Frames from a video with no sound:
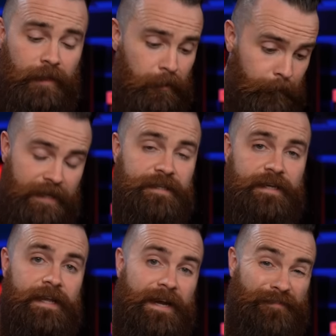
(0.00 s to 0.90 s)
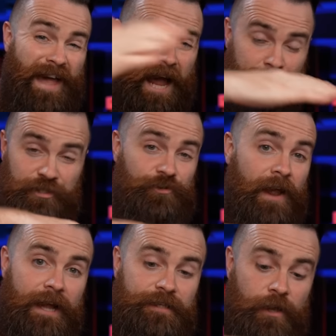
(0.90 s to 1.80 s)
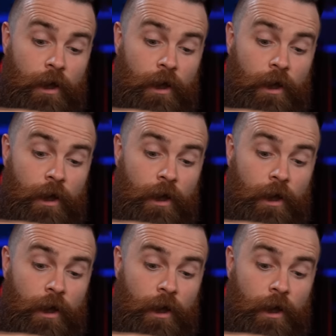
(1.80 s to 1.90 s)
And basically it kind of abstracts